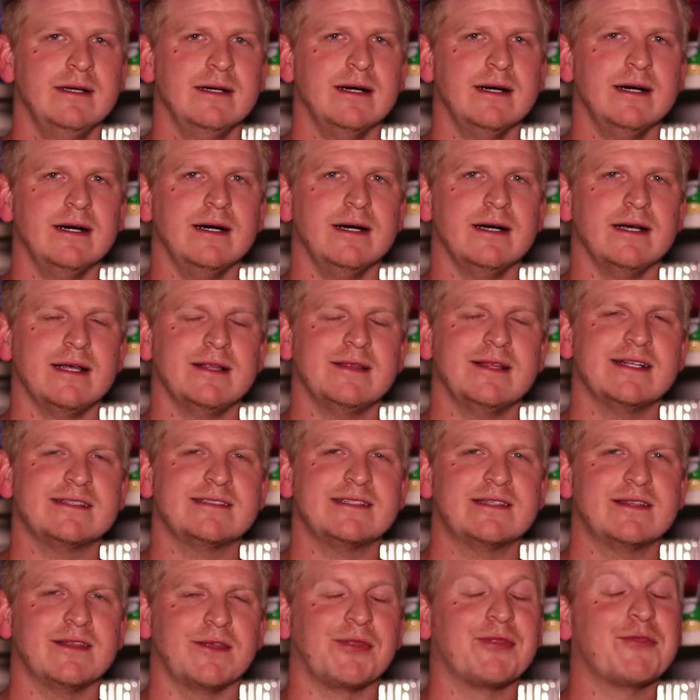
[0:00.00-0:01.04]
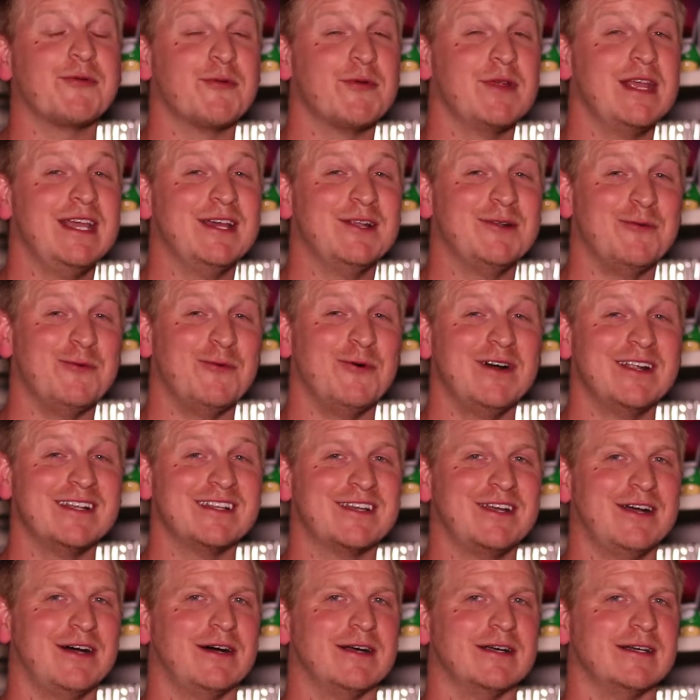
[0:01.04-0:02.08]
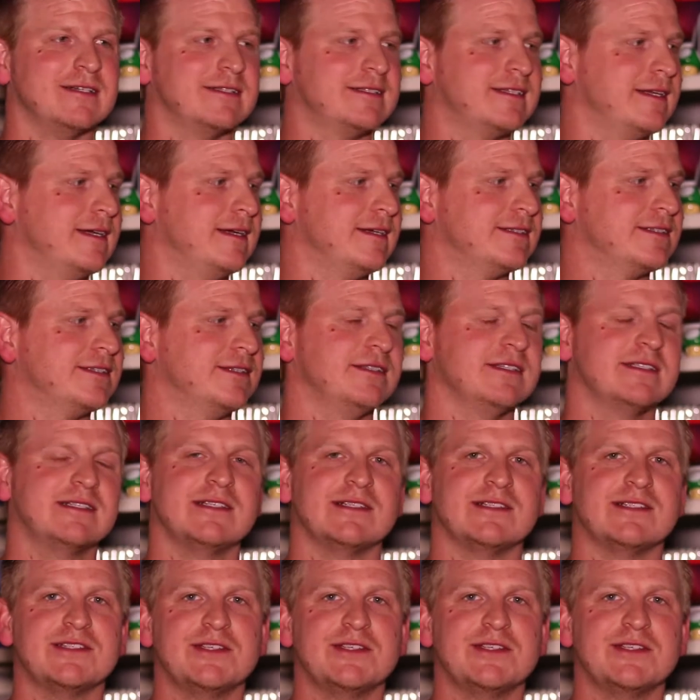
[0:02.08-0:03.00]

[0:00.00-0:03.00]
and that's the 3-in-1 cart. So this is